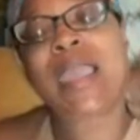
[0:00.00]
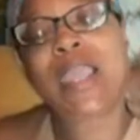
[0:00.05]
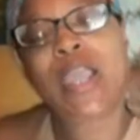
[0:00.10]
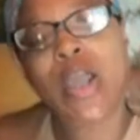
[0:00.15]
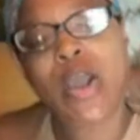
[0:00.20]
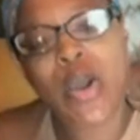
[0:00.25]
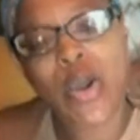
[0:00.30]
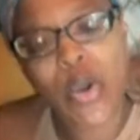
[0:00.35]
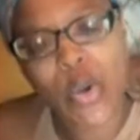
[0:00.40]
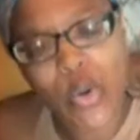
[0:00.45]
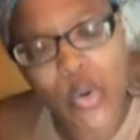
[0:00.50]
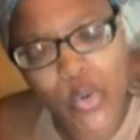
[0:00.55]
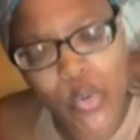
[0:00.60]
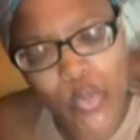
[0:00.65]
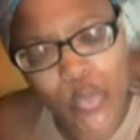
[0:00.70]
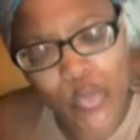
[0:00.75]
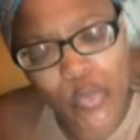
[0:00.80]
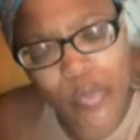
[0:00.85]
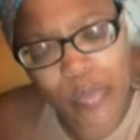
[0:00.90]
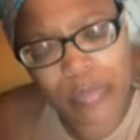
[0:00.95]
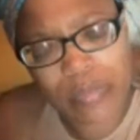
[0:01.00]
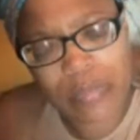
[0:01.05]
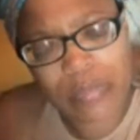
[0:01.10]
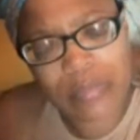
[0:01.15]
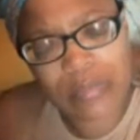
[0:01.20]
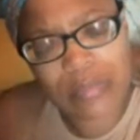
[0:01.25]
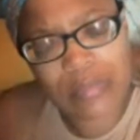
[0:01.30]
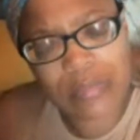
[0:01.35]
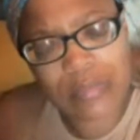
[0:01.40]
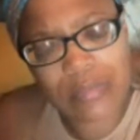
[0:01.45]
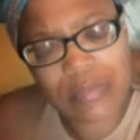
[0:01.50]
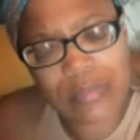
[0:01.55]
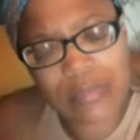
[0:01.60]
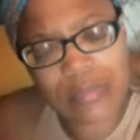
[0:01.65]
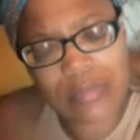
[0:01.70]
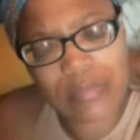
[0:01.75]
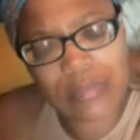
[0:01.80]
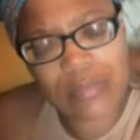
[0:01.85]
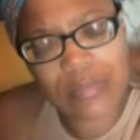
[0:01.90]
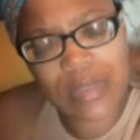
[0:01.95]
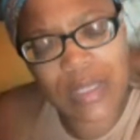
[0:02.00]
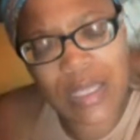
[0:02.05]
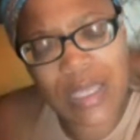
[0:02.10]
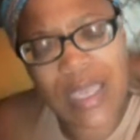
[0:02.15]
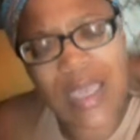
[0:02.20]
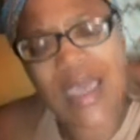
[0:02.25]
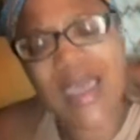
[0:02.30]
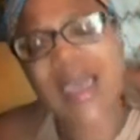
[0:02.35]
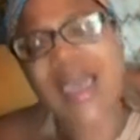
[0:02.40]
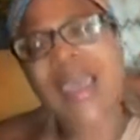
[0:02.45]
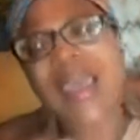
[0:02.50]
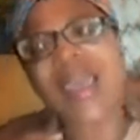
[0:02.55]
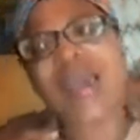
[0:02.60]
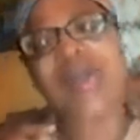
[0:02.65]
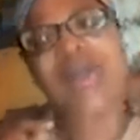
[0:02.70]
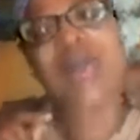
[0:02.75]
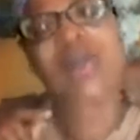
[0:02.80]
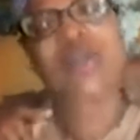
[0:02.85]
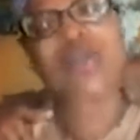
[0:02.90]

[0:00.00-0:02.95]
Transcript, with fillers: home. I have a